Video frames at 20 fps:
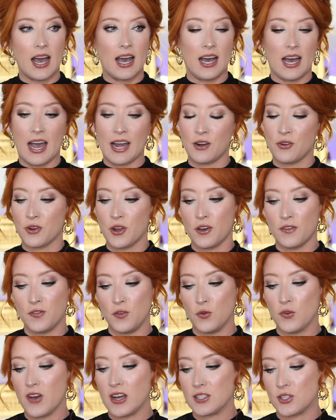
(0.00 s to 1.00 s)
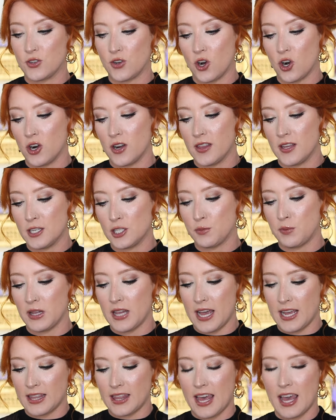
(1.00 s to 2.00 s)
I don't know if you guys have heard of this, but
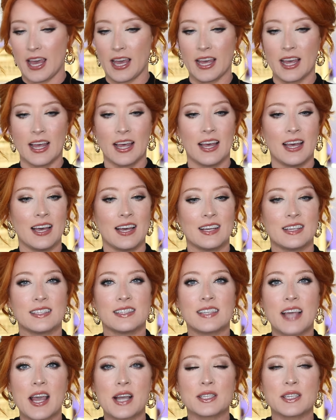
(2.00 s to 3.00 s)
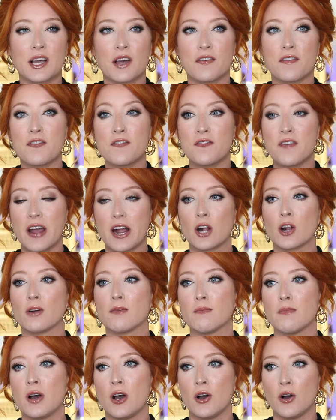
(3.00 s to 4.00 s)
like they say it's like a
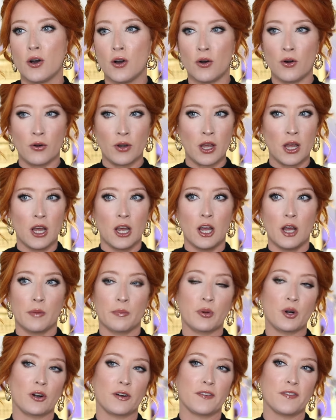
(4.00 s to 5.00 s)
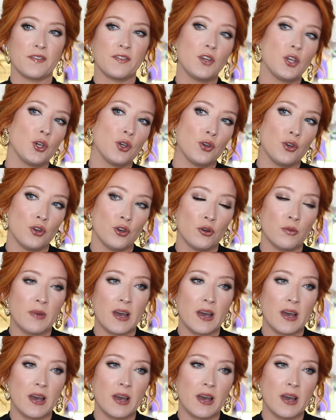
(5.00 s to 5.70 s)
pheromone perfume